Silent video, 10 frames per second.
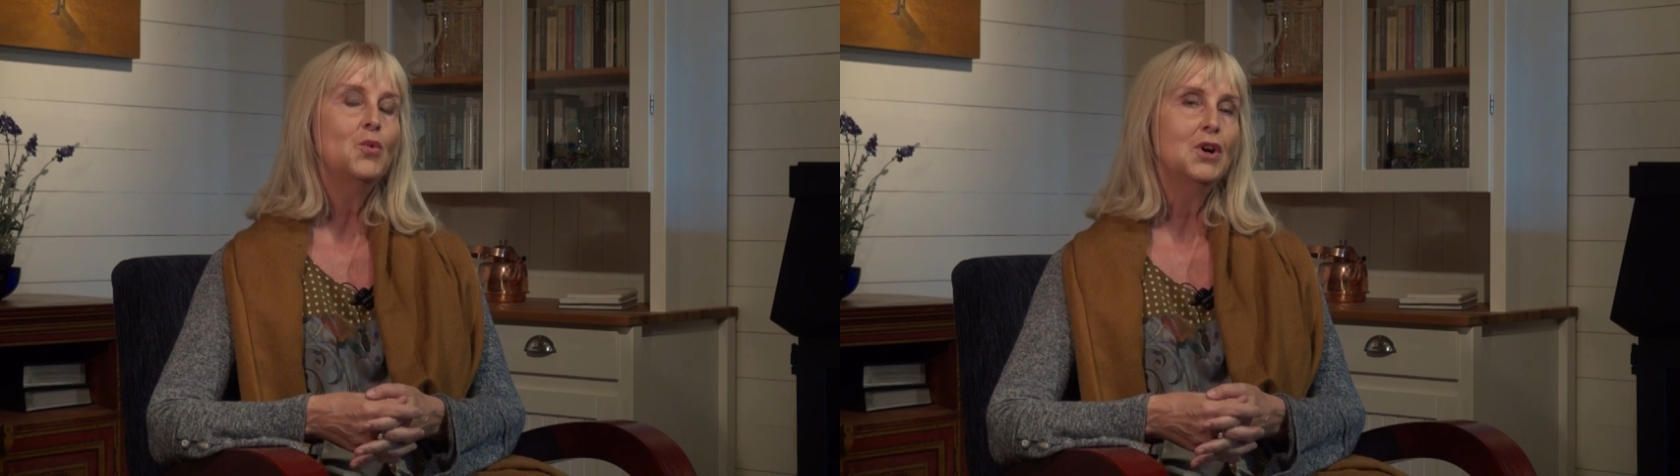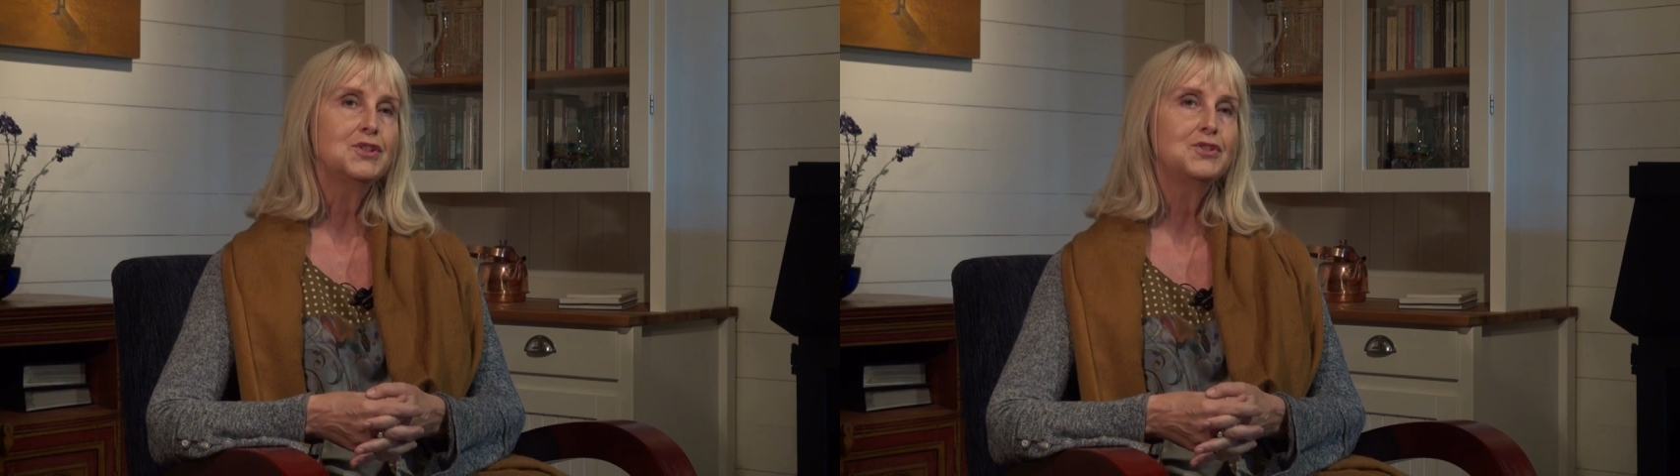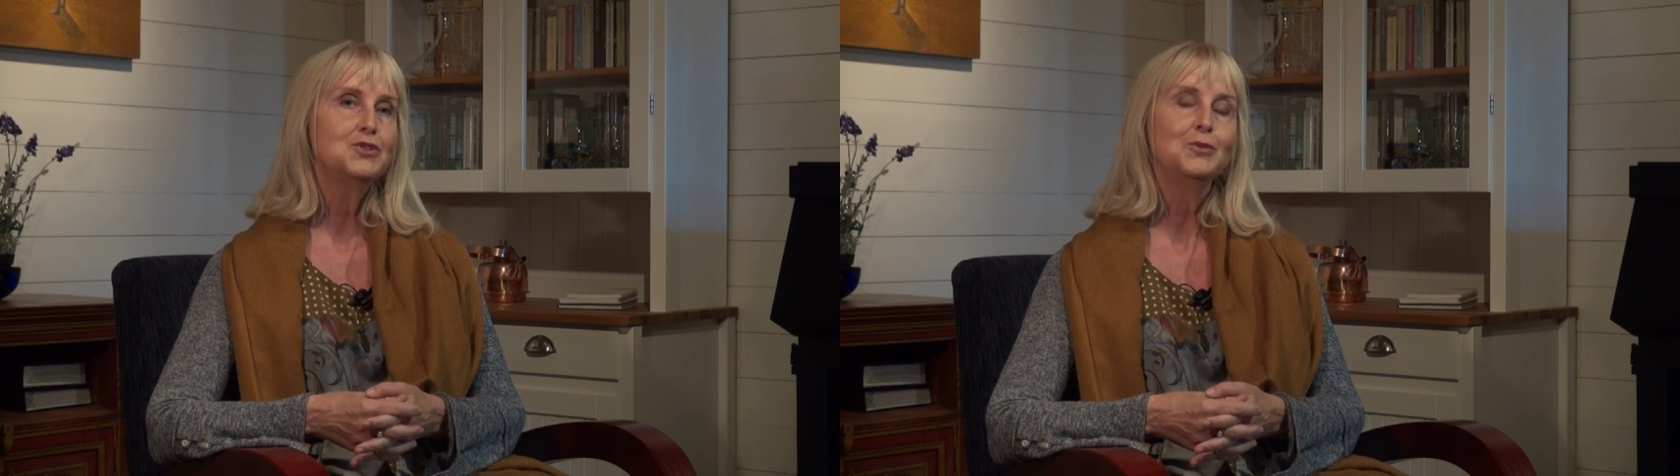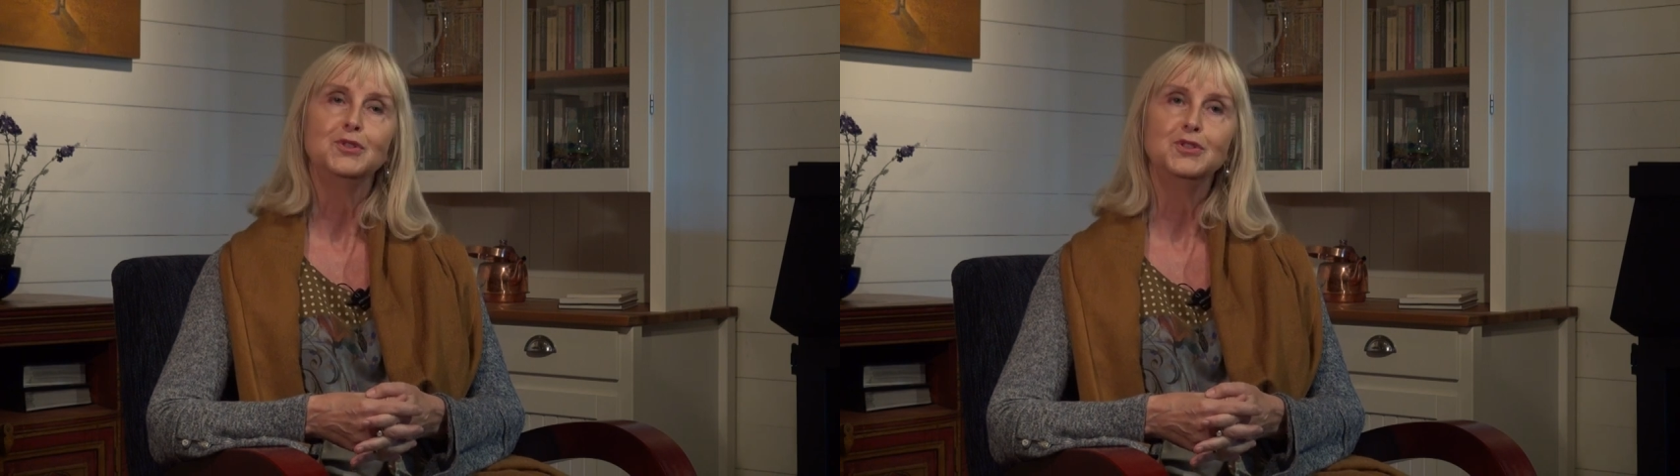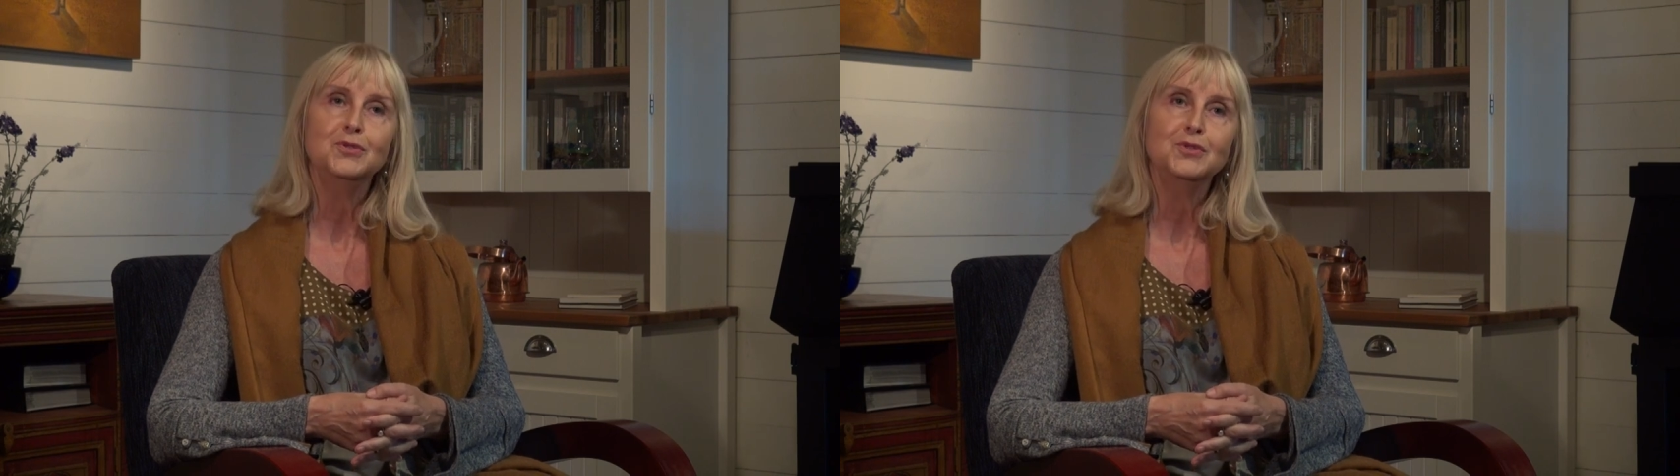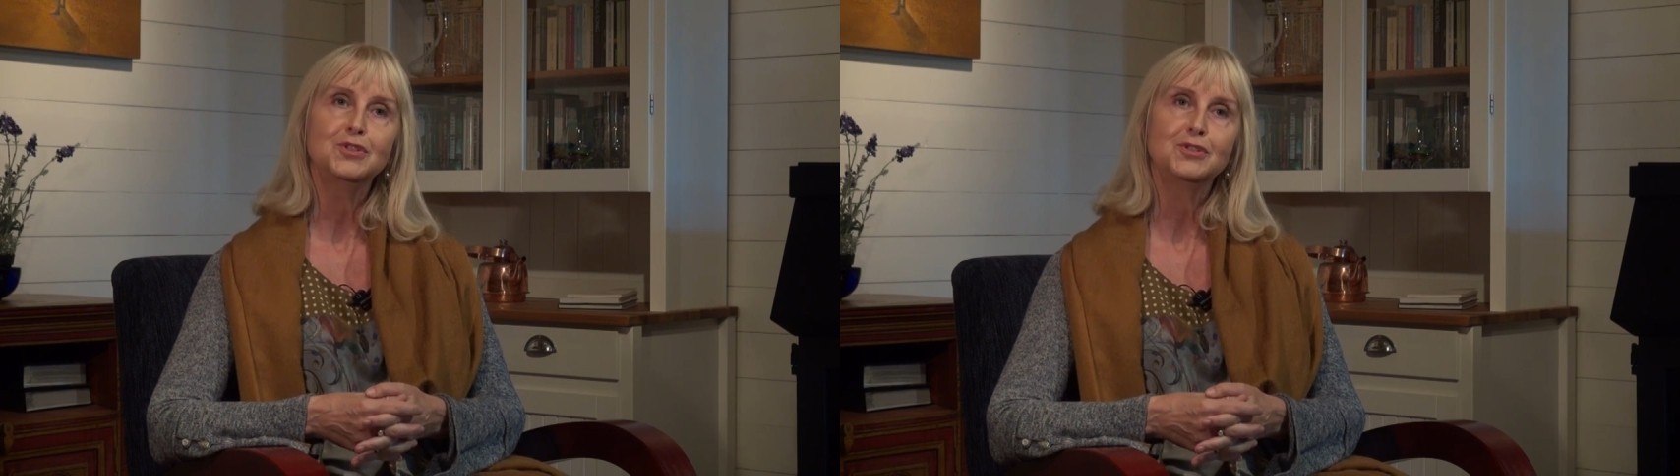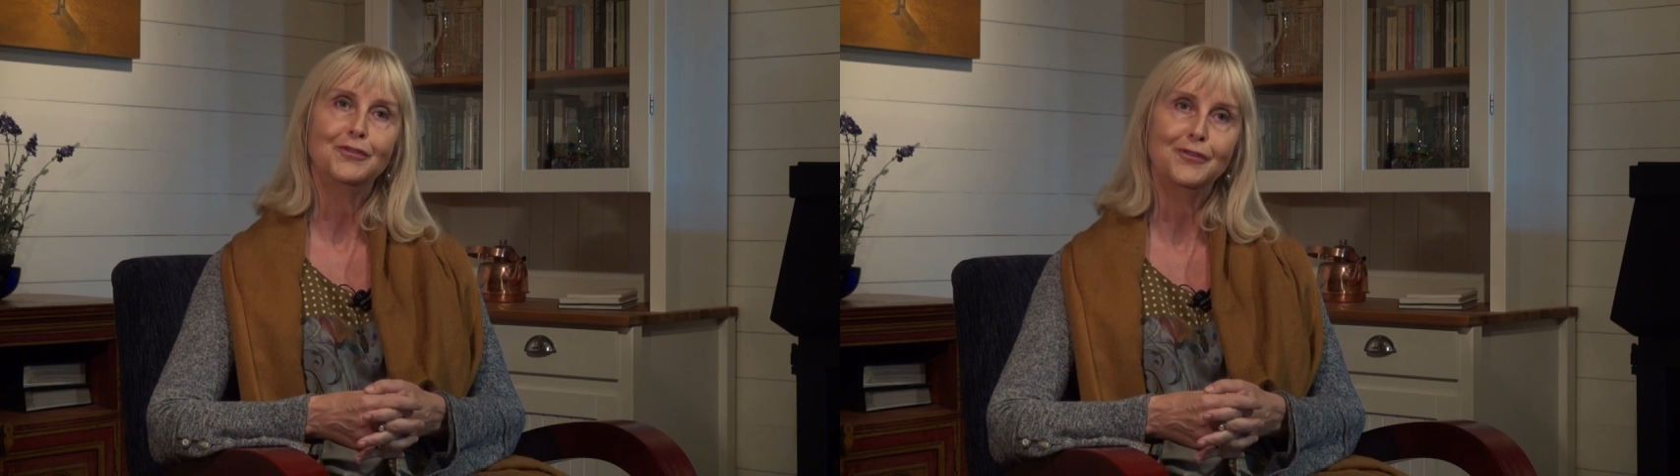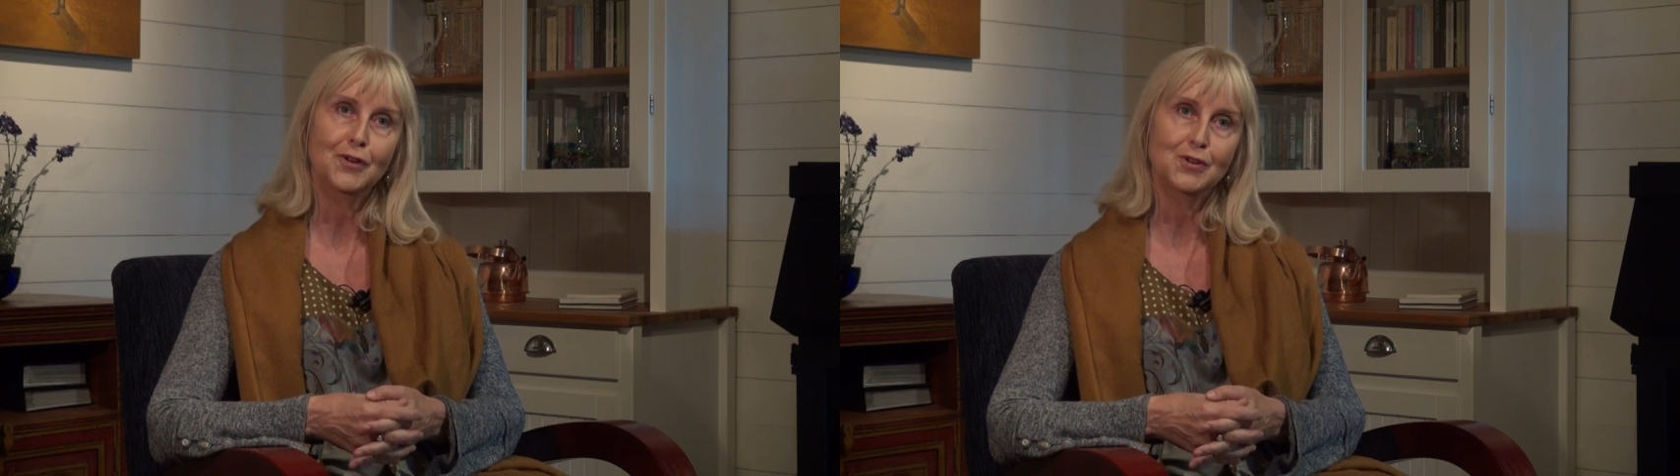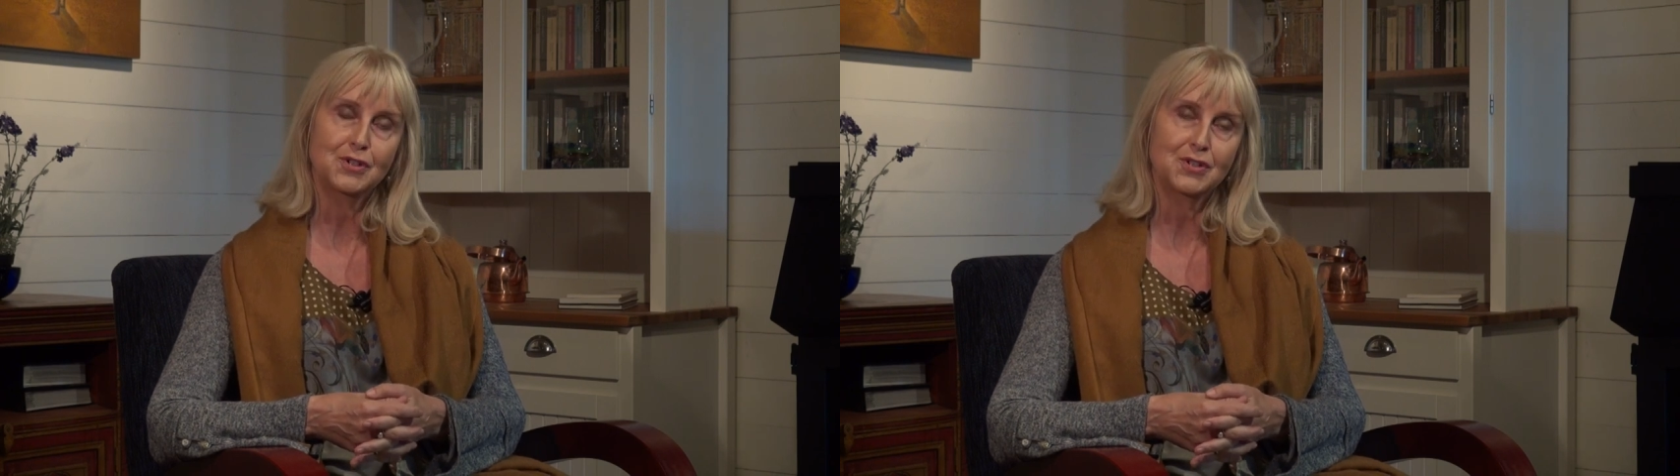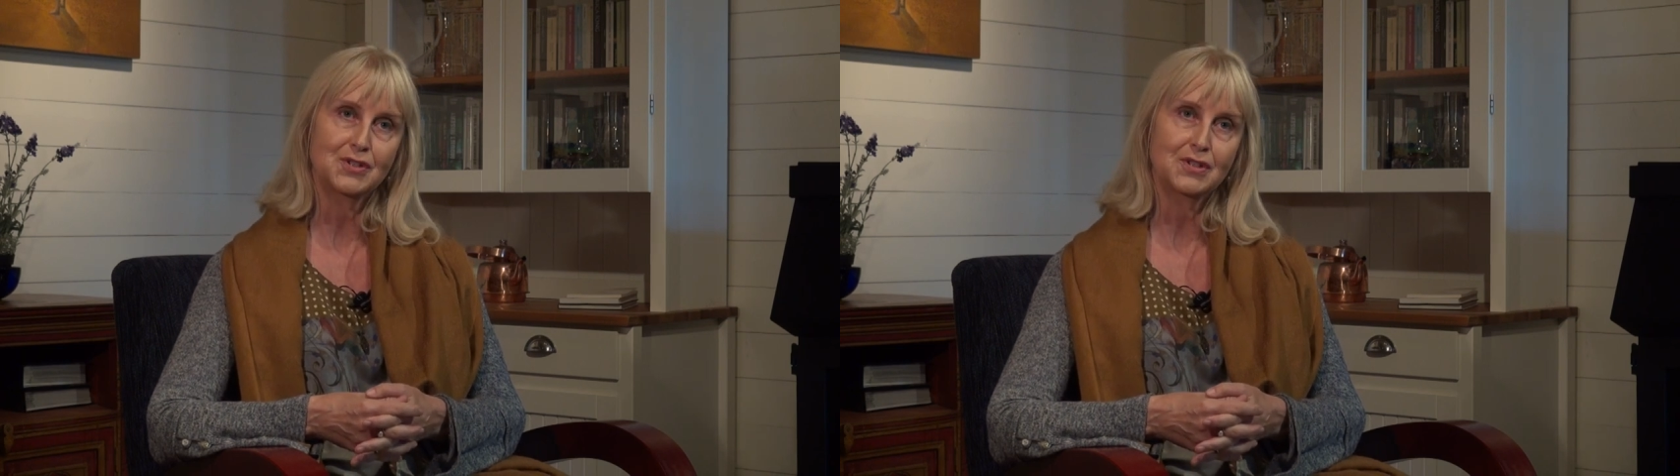was to produce the
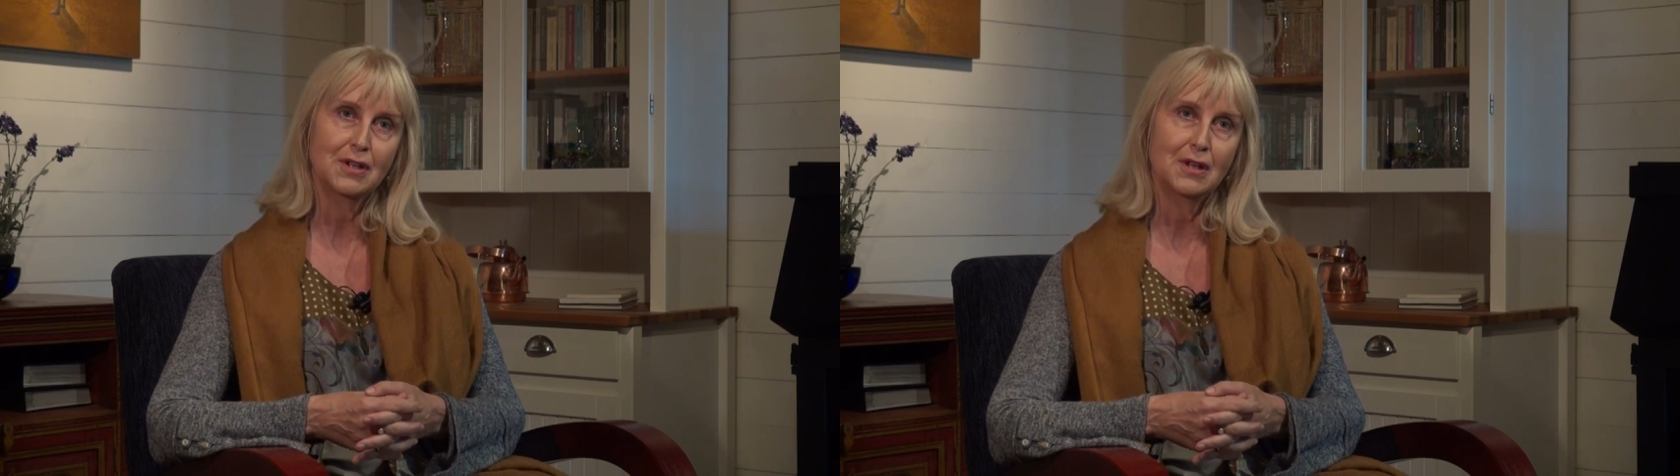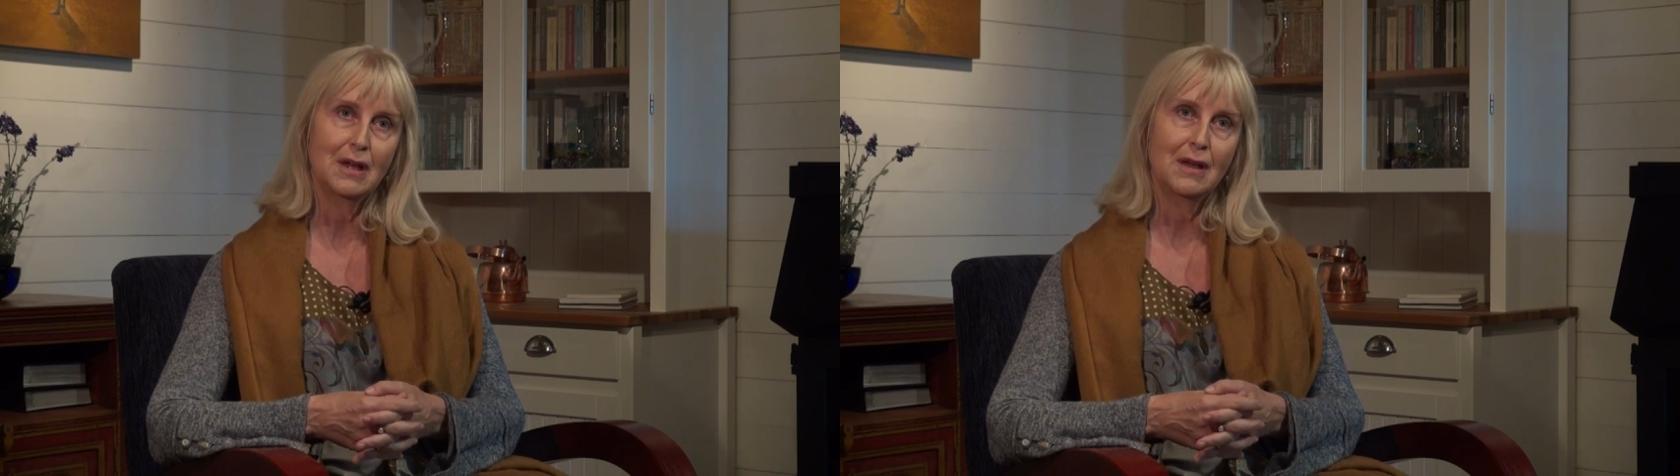first